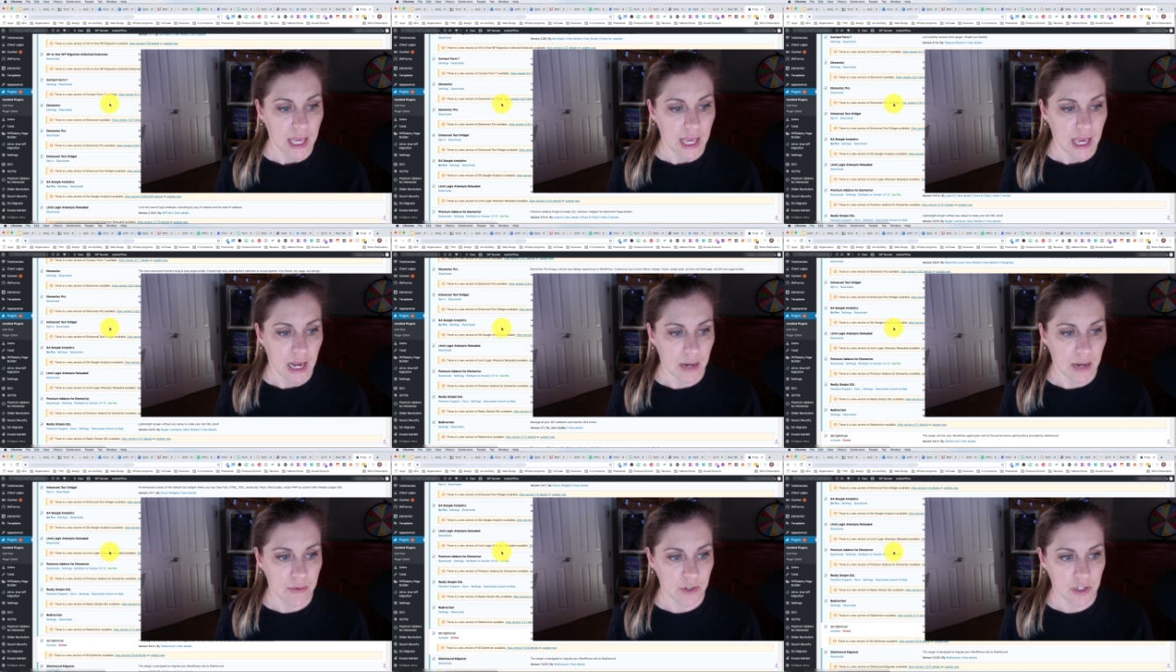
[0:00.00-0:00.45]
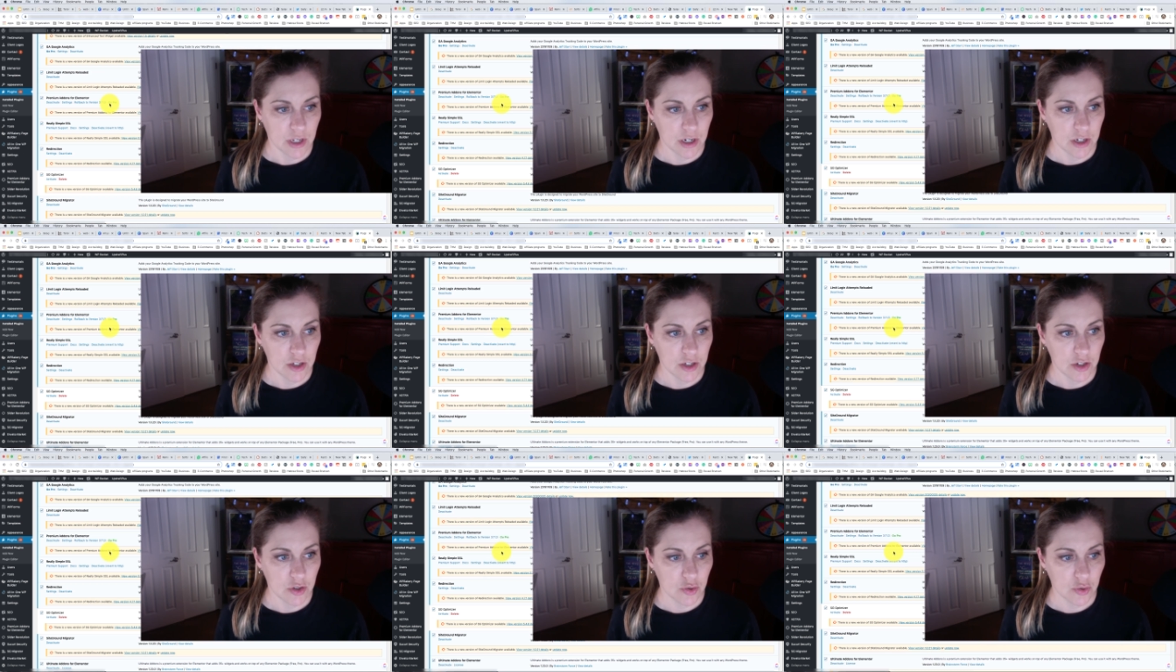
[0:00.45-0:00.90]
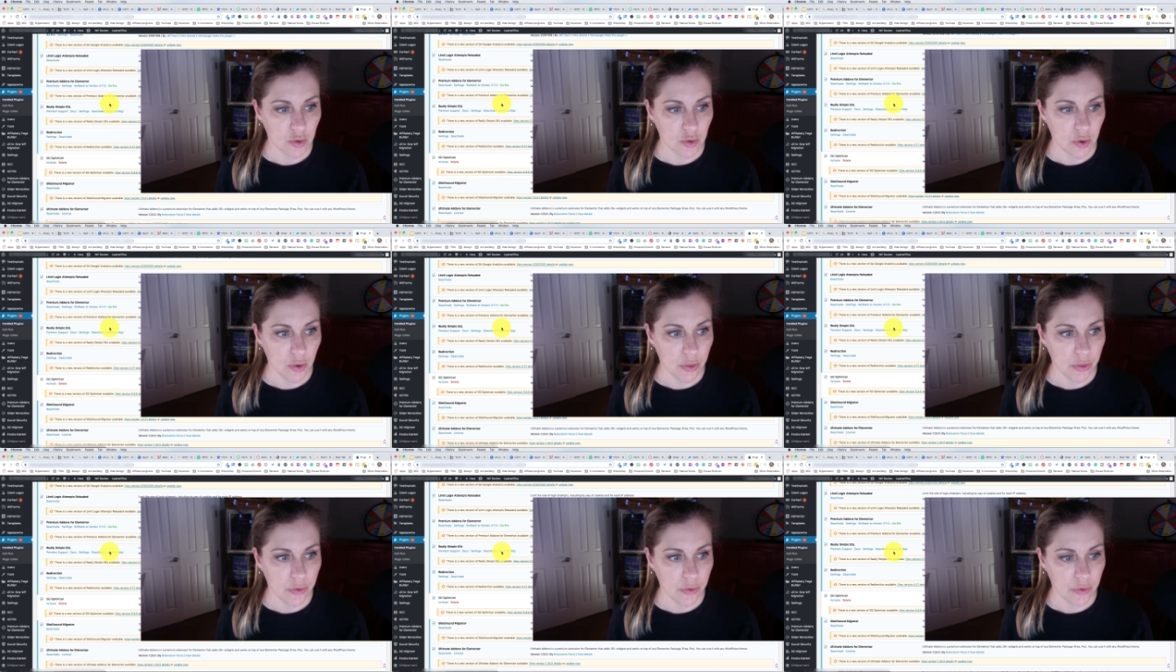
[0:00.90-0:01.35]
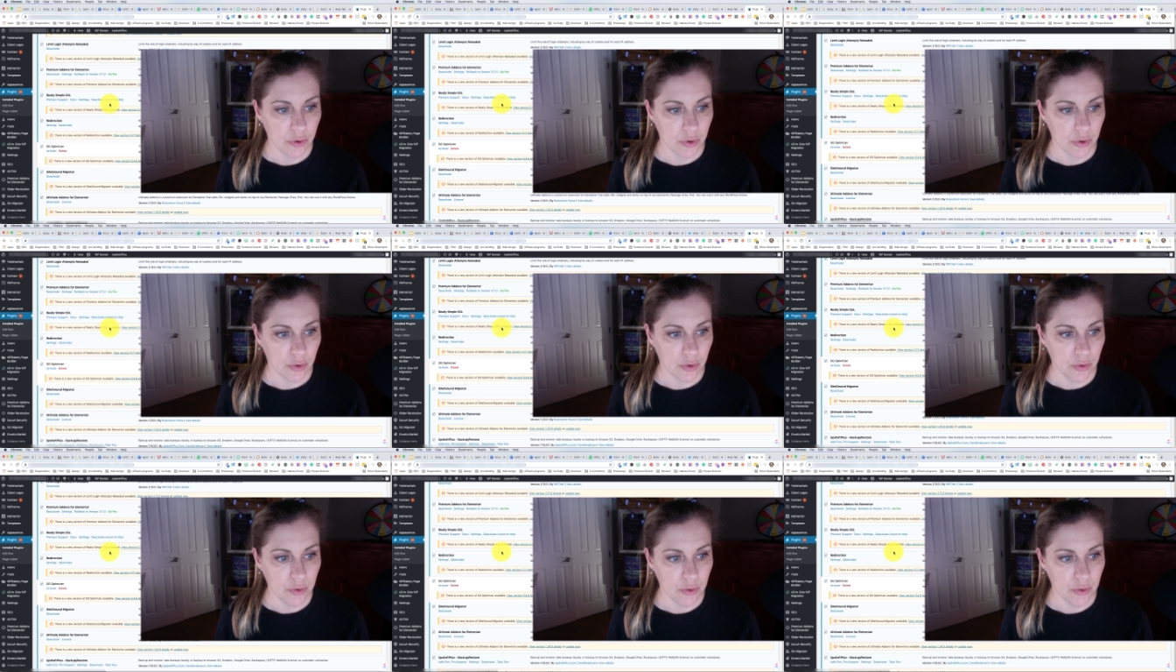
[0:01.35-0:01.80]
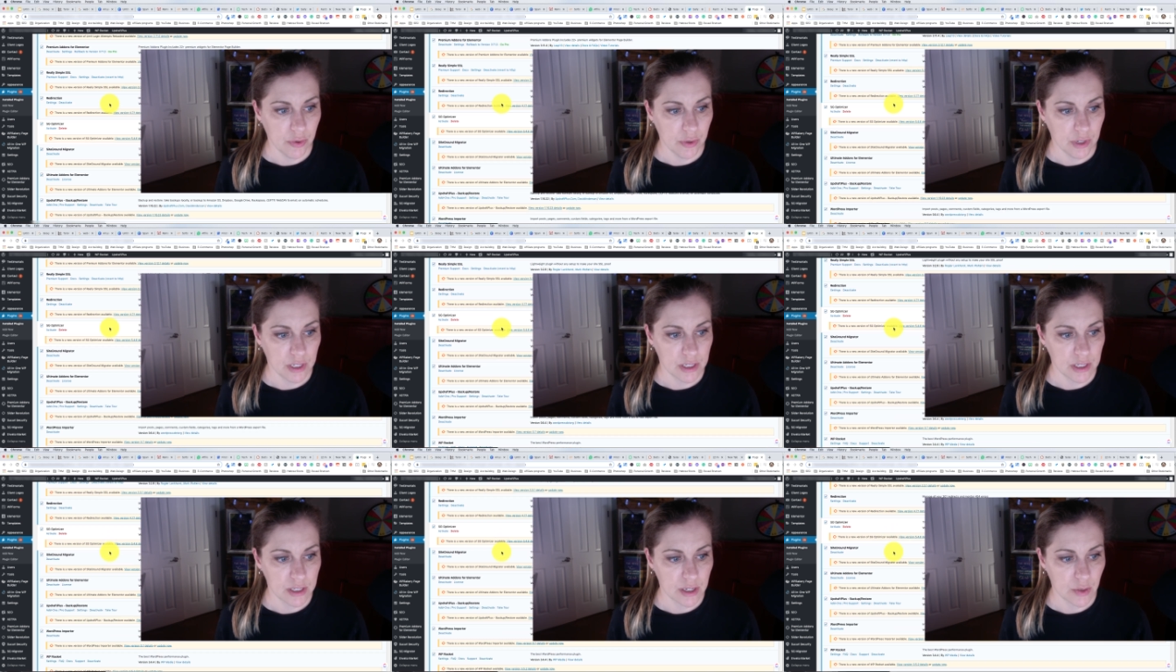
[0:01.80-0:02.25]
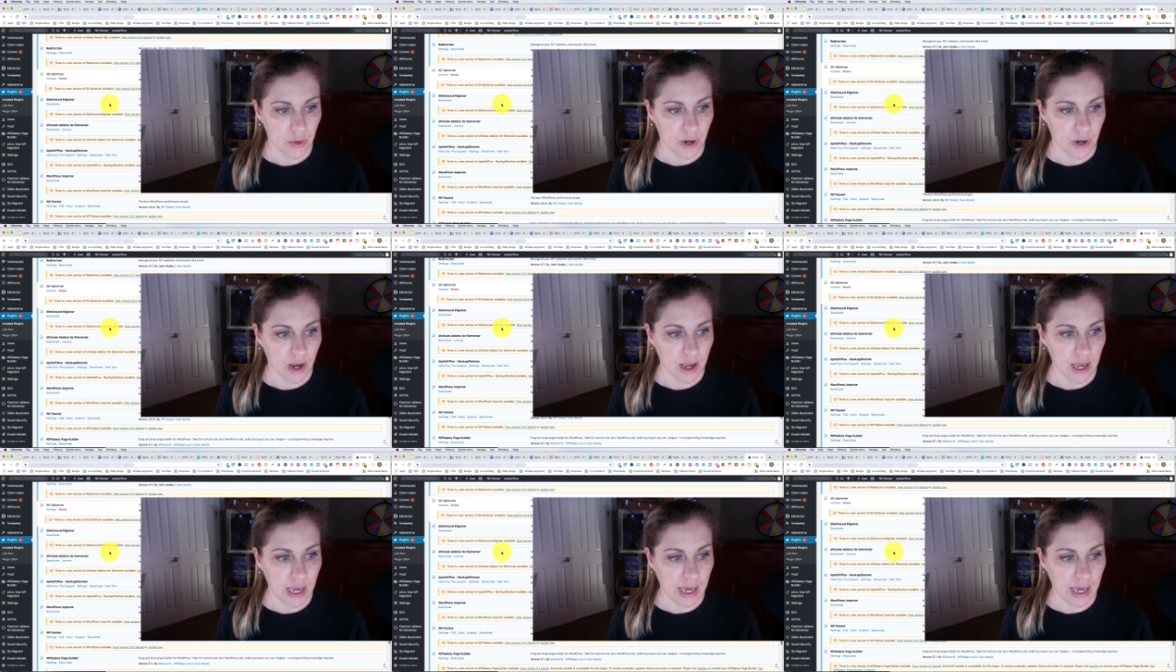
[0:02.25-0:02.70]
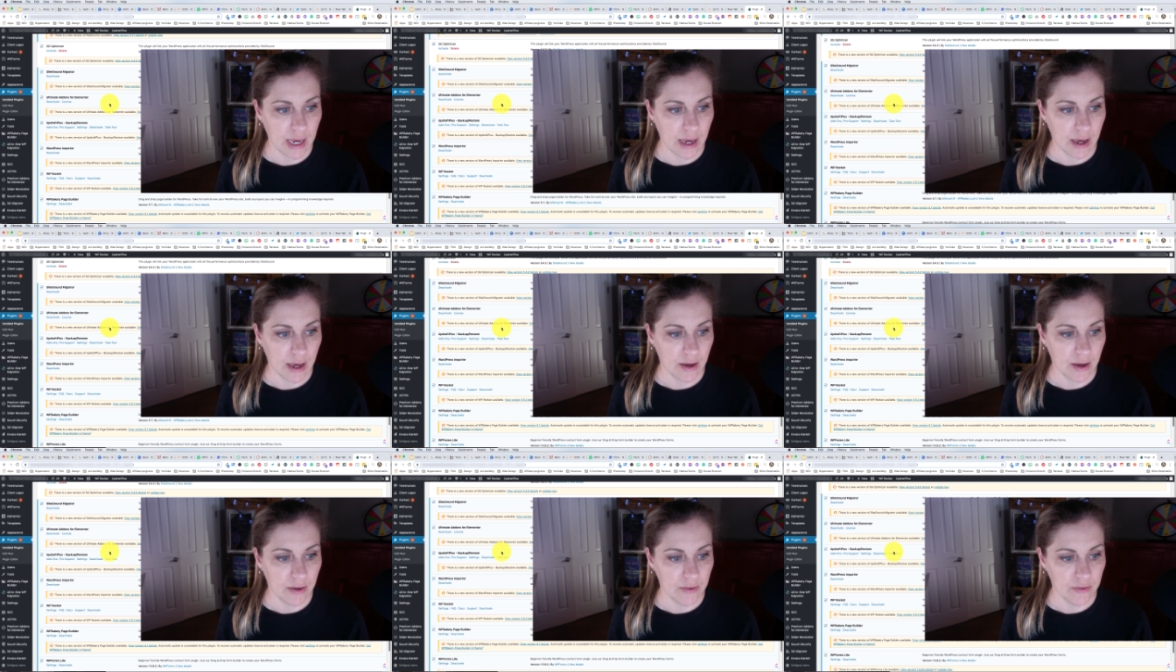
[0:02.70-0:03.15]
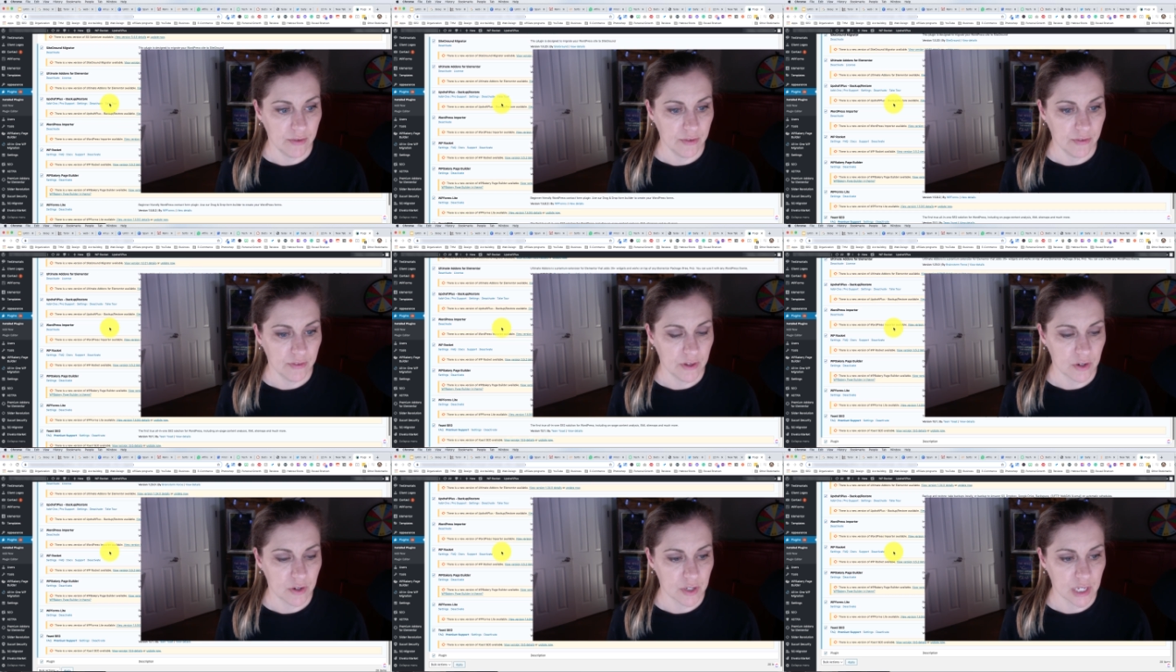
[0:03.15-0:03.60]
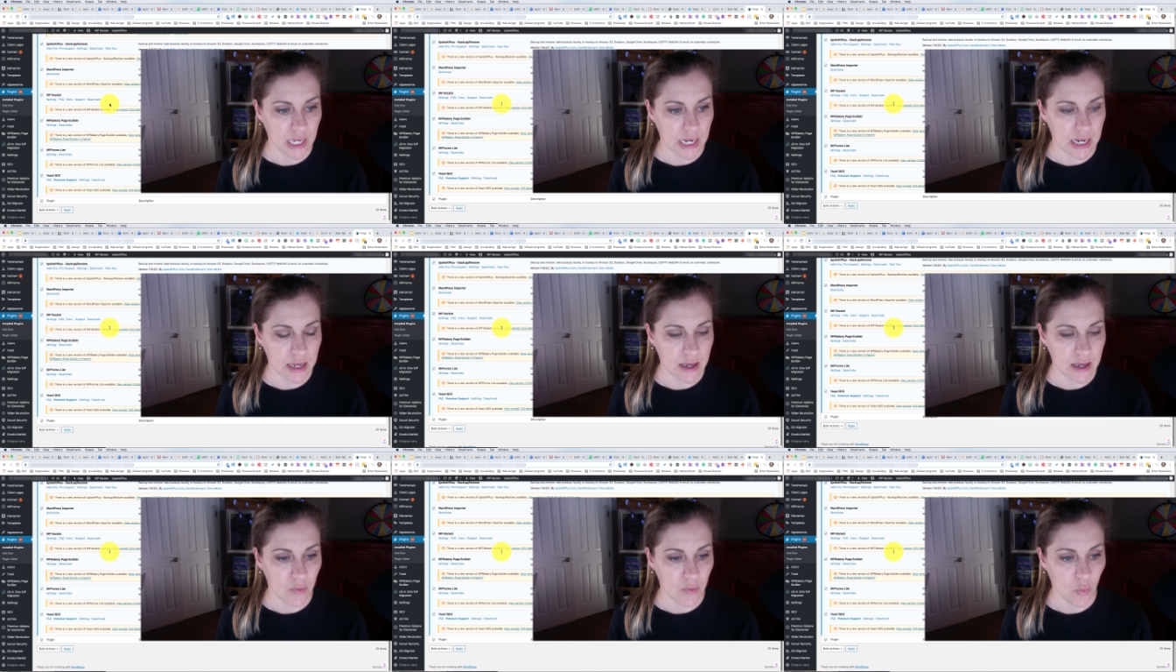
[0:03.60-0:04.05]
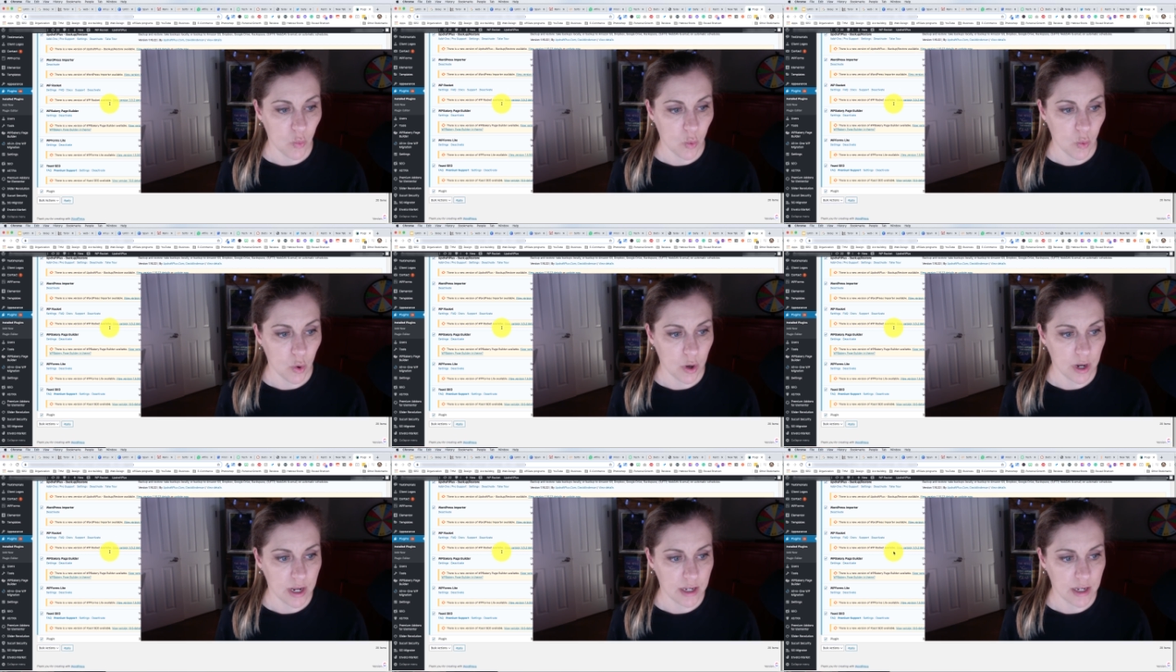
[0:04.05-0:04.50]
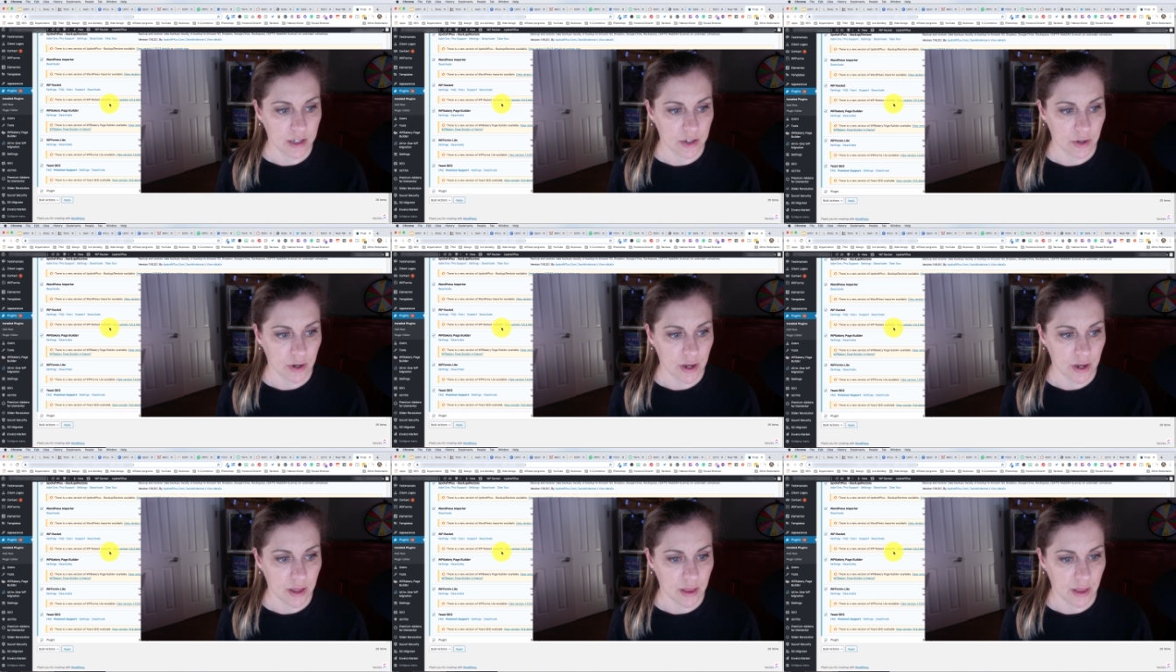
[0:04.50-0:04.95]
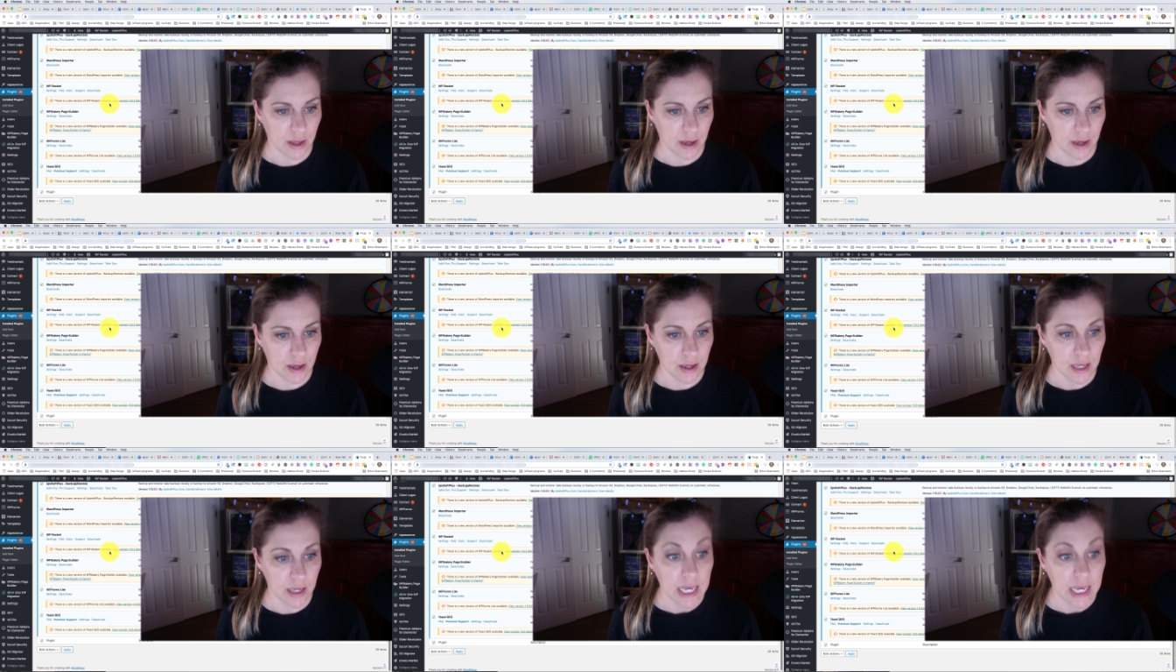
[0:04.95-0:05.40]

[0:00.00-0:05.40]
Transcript: And I'm just going to scroll through and see what I have, if there's any warnings or anything.